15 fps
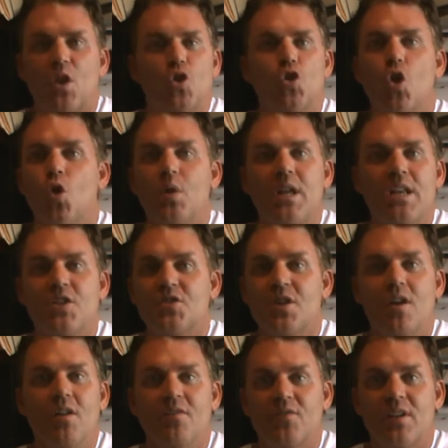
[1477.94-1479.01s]
don't eat
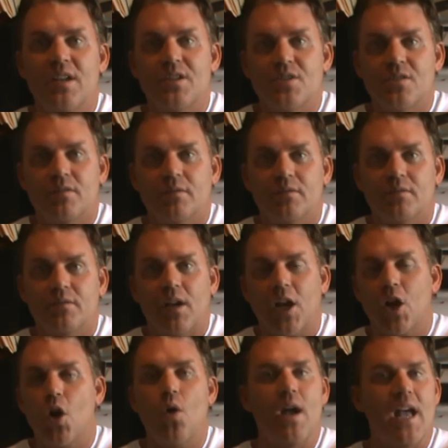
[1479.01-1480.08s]
shellfish.
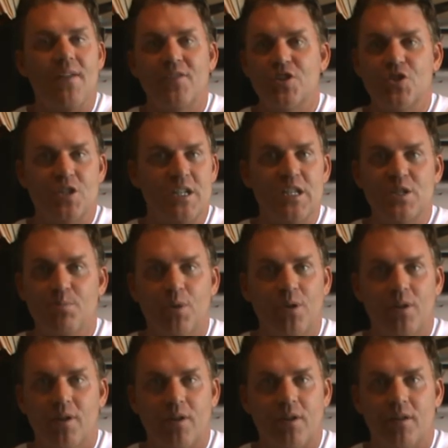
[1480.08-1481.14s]
Go have a
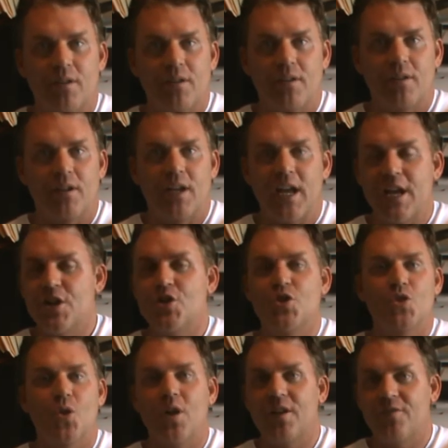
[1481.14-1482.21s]
cheeseburger.
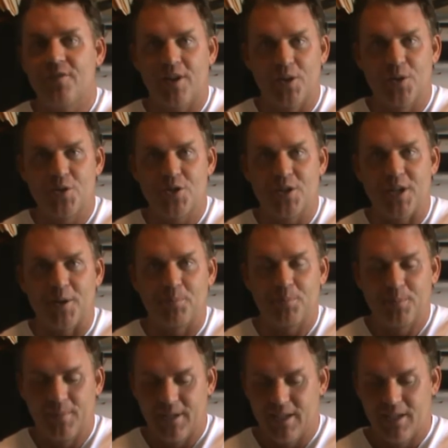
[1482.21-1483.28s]
Enjoy fellowship.
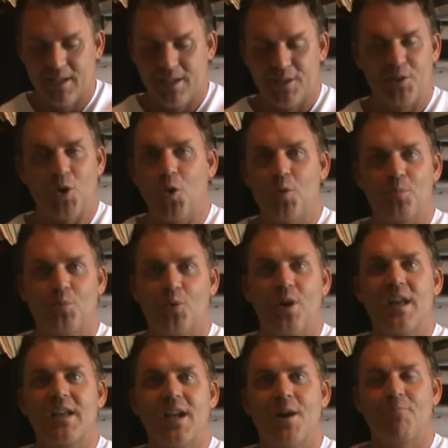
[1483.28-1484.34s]
Don't
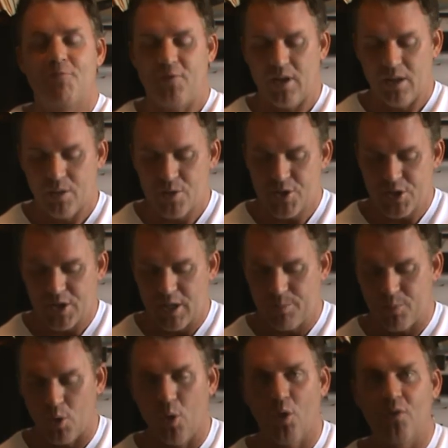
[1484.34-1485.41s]
break up
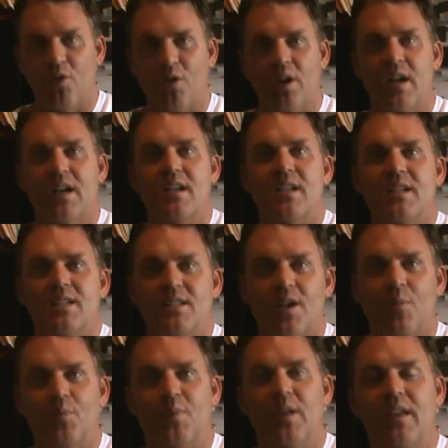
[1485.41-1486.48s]
fellowship over
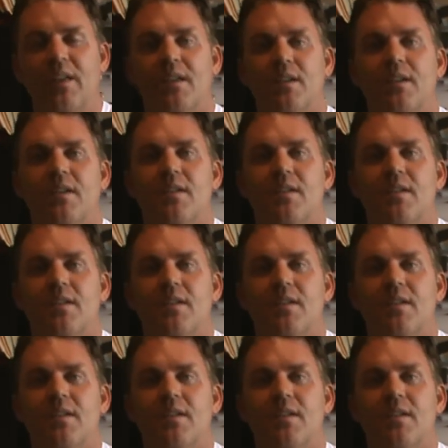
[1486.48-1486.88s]
something